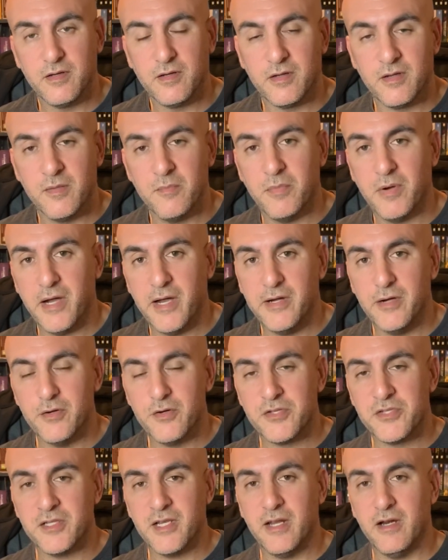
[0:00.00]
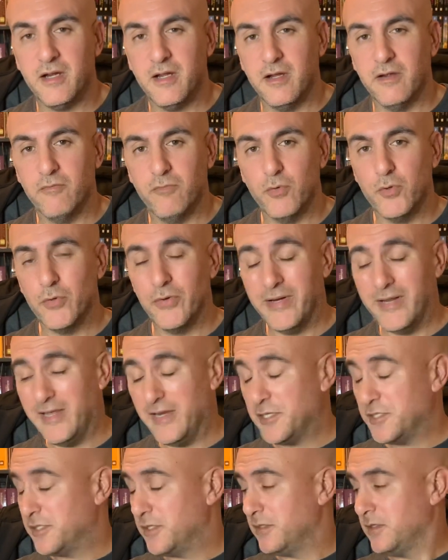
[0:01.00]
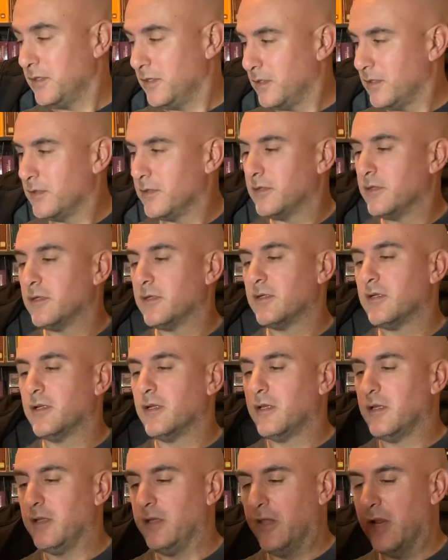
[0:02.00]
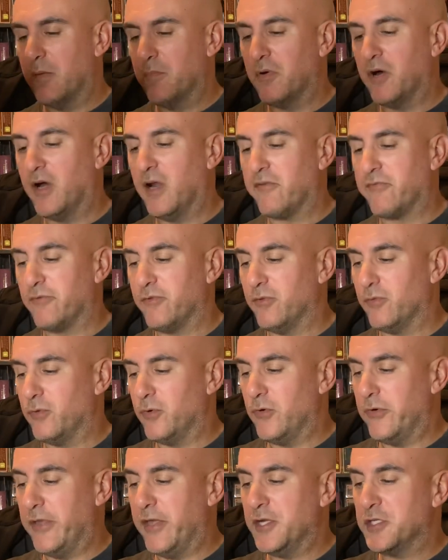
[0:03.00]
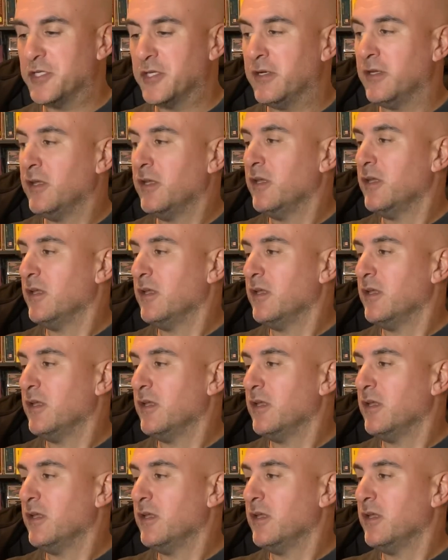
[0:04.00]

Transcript: combiner set of Ruination. I bought it for the Ruination.